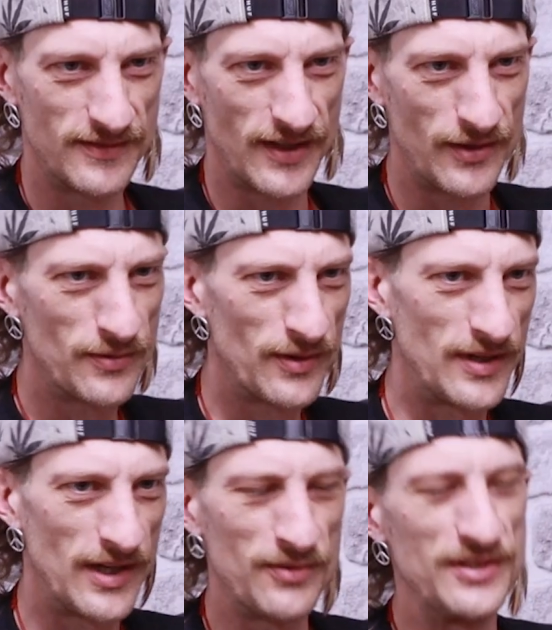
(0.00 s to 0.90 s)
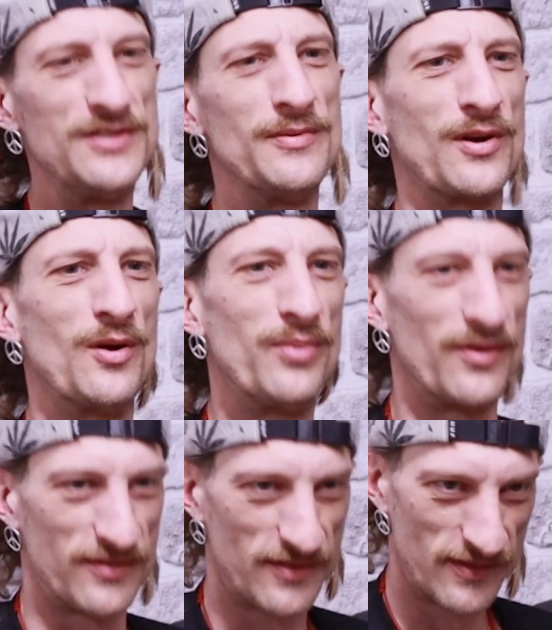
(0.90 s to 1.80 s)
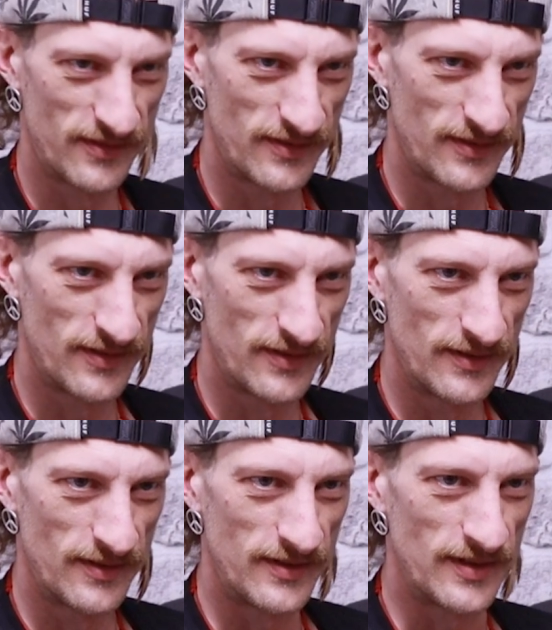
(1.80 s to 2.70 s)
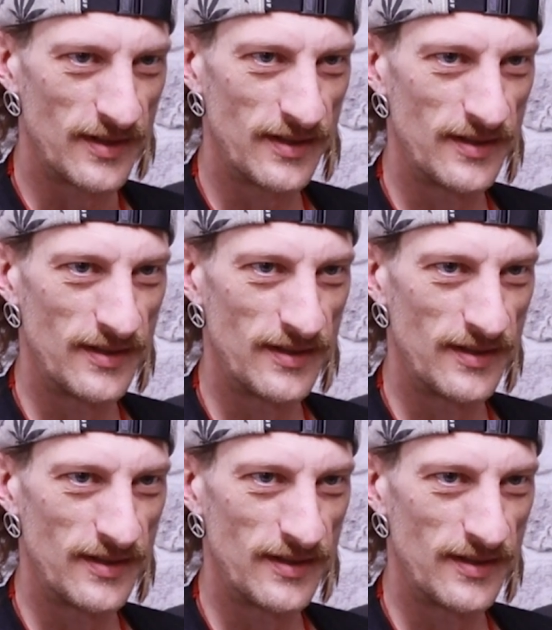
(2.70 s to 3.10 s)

How are you growing? And they'll teach you about compost. Yeah.